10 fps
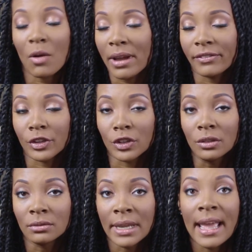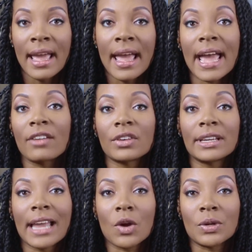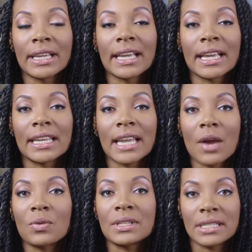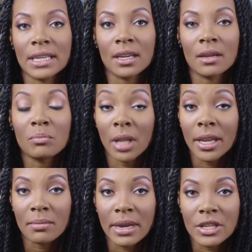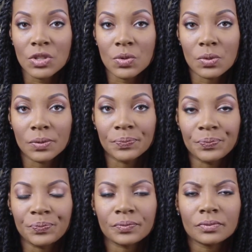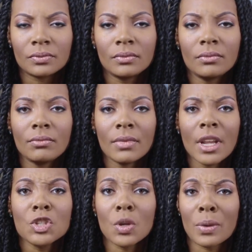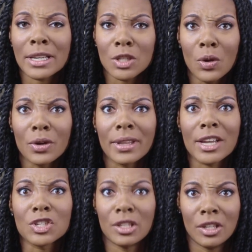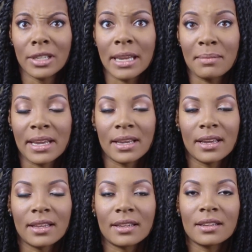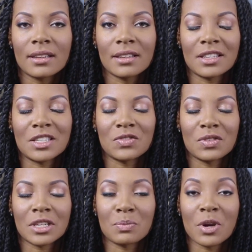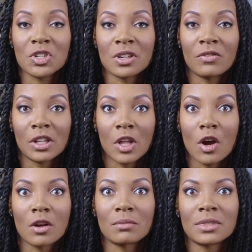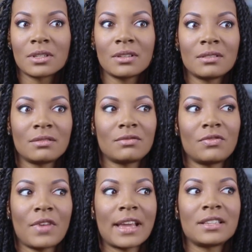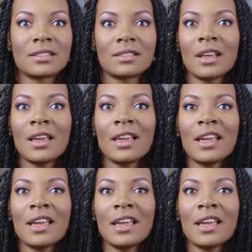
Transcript: However, every now and again, I would see blood in my stool. So when I told her that, she looked at me in this expression of alarmed face